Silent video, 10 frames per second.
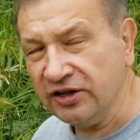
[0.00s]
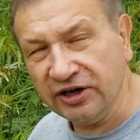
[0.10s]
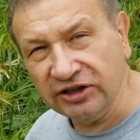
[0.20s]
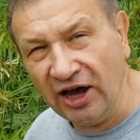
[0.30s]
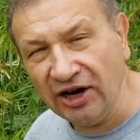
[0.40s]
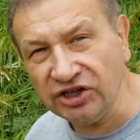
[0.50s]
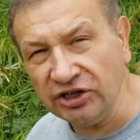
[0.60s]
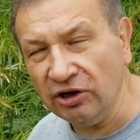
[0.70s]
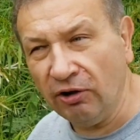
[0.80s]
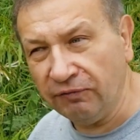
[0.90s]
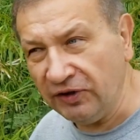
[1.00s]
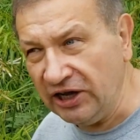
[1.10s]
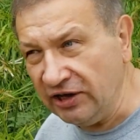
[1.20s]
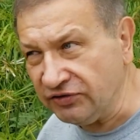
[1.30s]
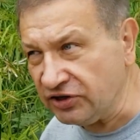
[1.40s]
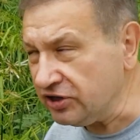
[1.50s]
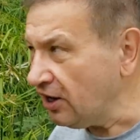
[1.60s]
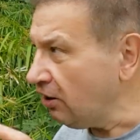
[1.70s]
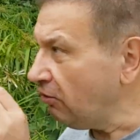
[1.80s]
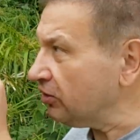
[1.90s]
reduction of leaves,
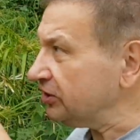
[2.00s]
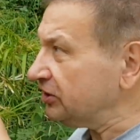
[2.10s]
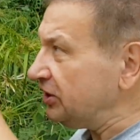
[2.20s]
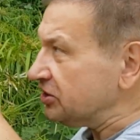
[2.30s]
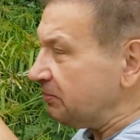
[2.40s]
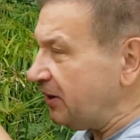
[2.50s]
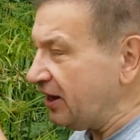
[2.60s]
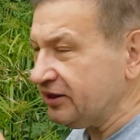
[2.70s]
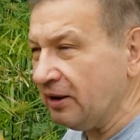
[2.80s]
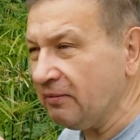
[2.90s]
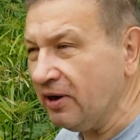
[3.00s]
or at least make them